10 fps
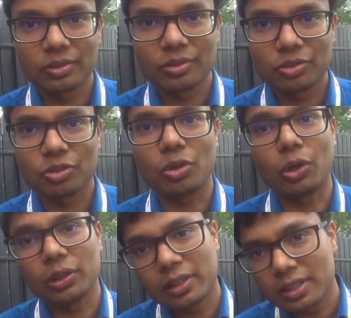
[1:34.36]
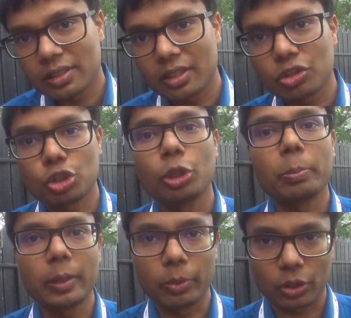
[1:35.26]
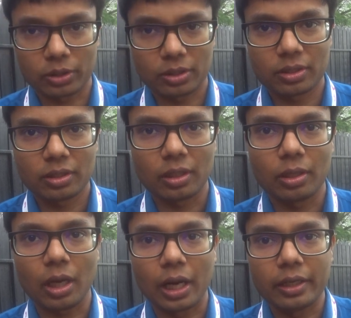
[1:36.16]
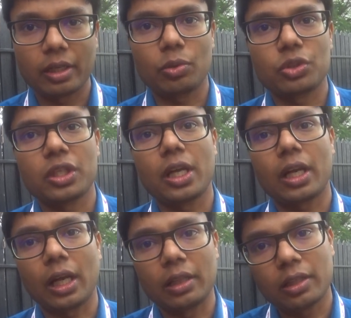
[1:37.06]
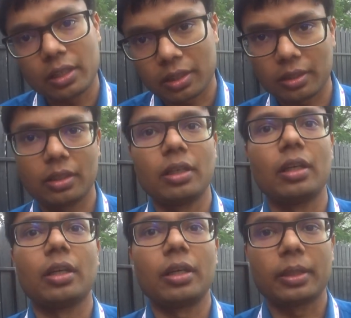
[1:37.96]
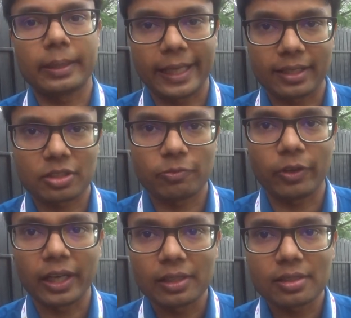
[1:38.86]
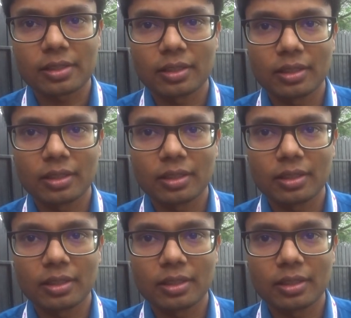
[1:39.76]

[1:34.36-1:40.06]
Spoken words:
So all these things should be brought under OCR, under text files.